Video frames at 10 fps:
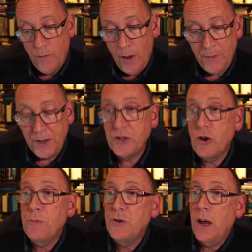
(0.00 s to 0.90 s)
From the
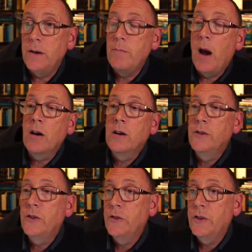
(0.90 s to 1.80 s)
description, and
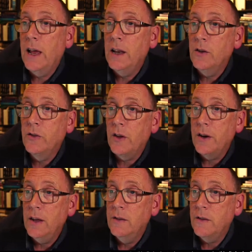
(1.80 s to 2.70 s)
Marcus is telling us that
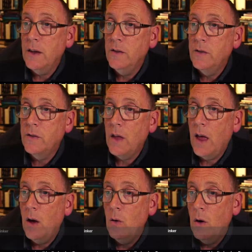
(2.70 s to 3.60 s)
he sees
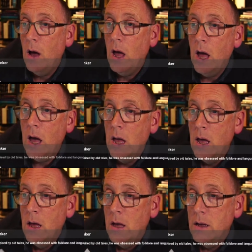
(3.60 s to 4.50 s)
how. Uh,
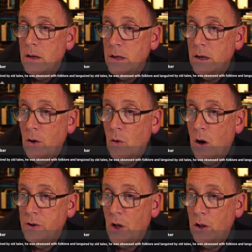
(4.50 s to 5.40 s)
you know,
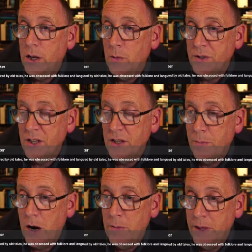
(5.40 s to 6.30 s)
Tolkien was inspired